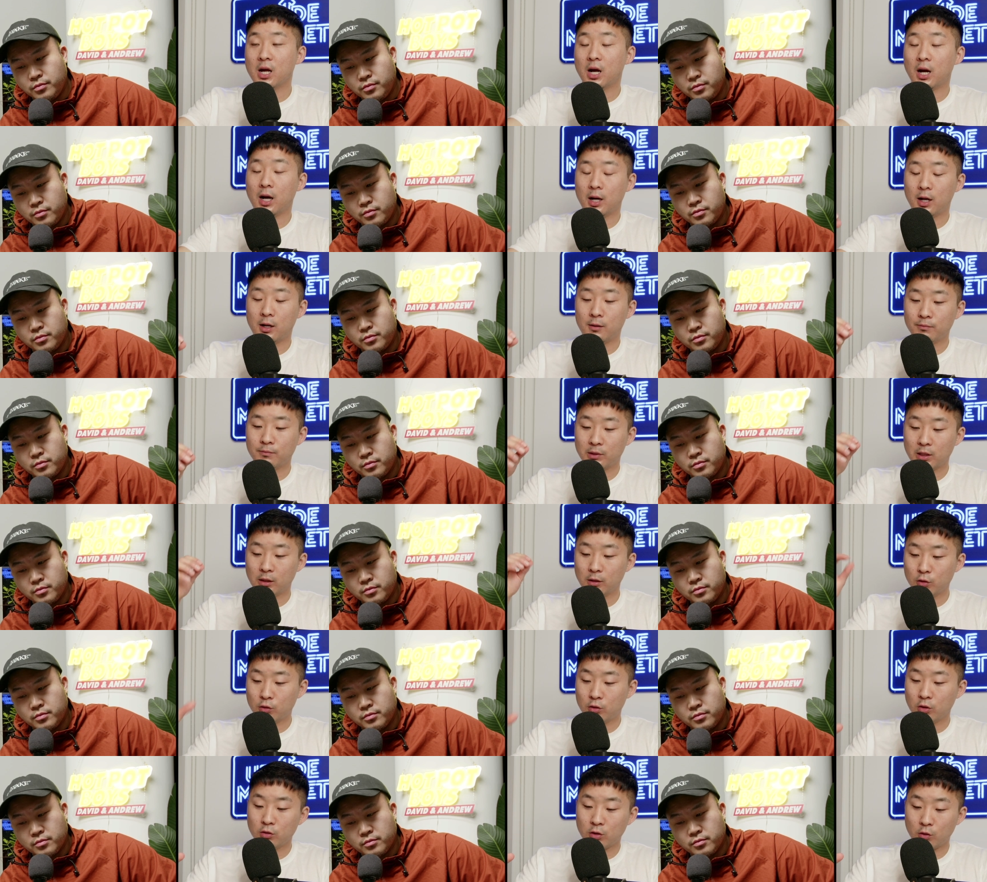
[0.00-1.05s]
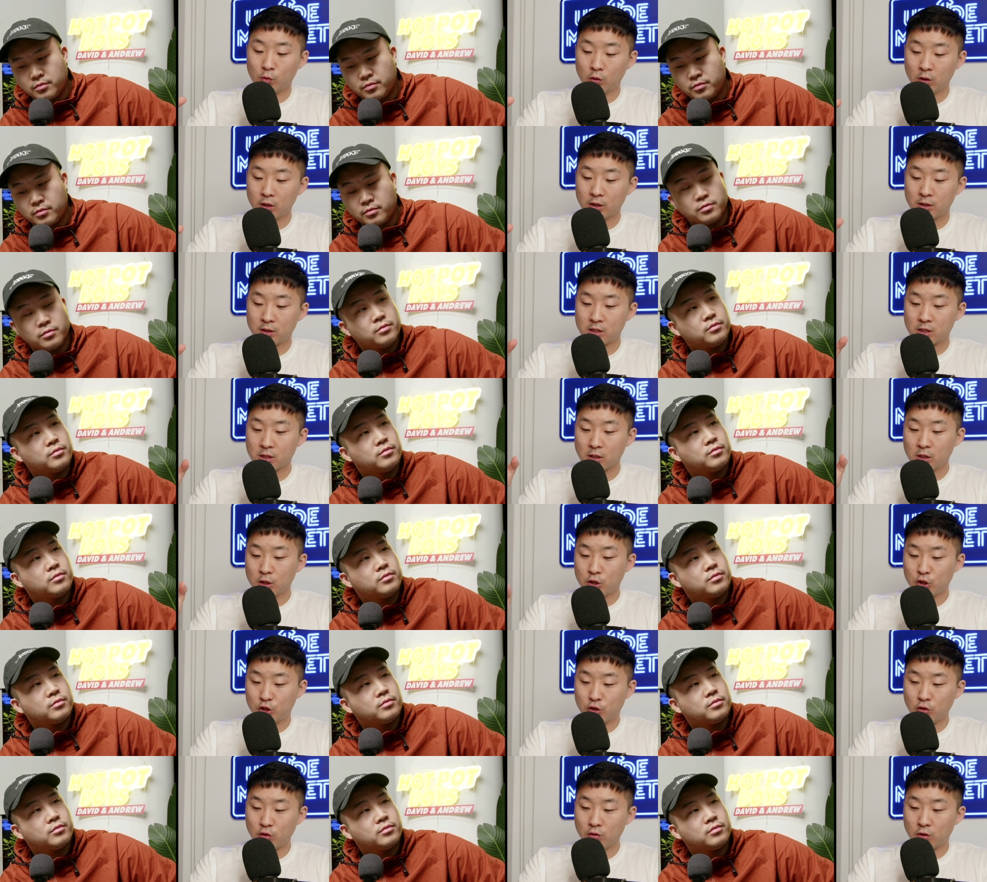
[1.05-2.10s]
Speaker 1: Um, the Laguna Woods
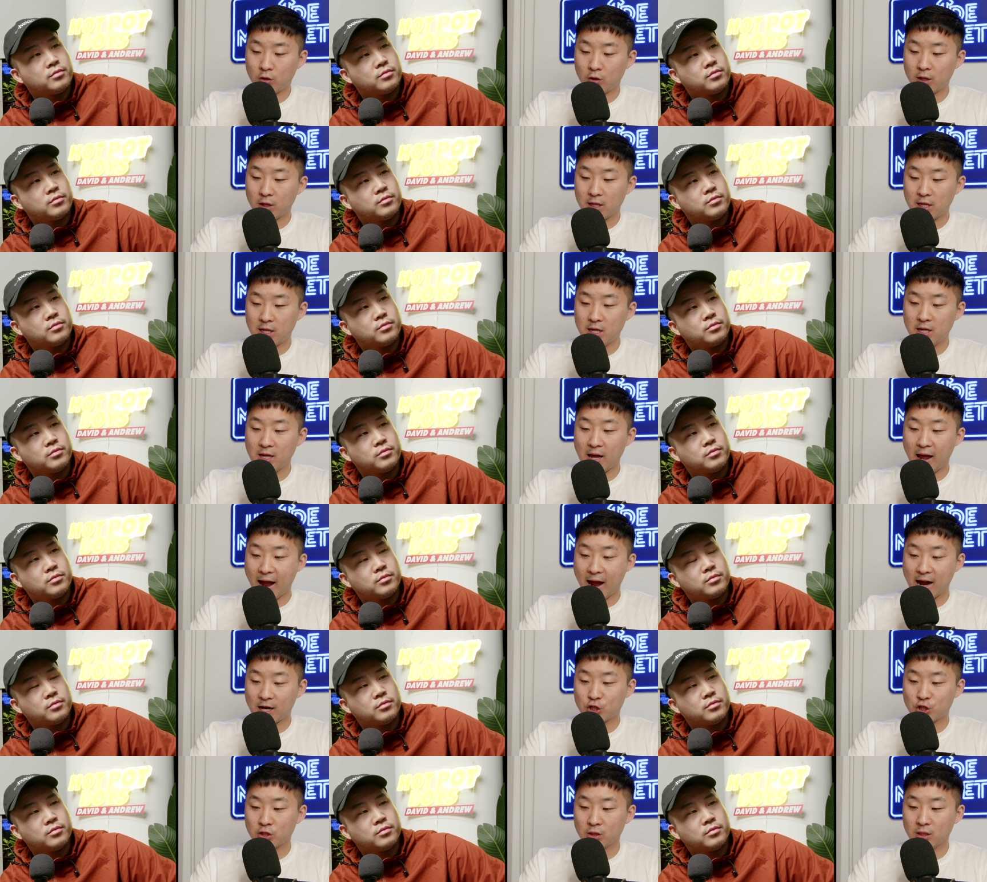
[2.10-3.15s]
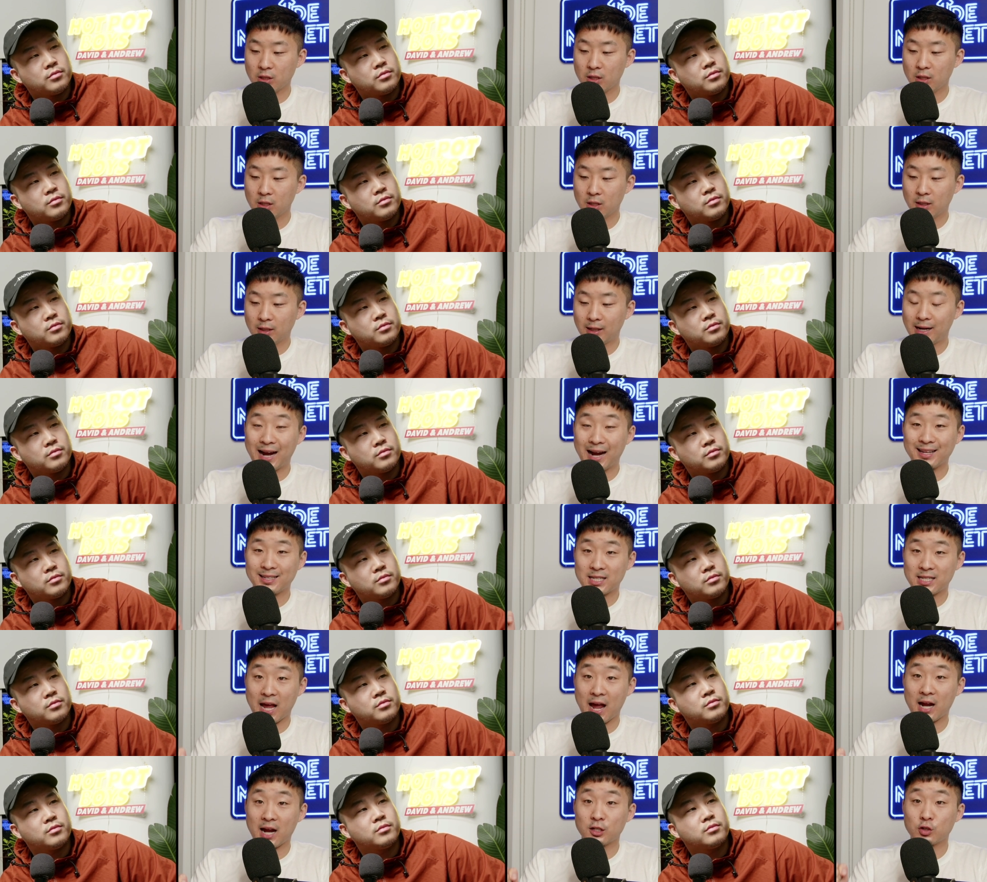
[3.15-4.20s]
shooter, he actually got
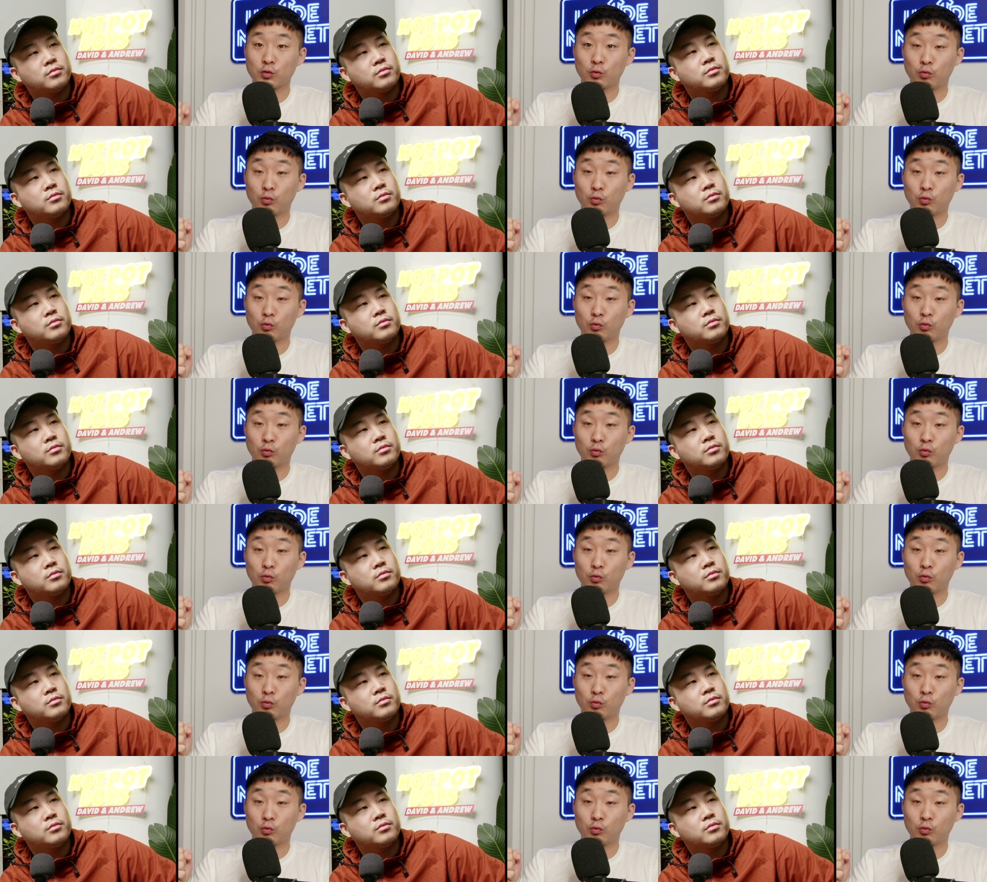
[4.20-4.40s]
attacked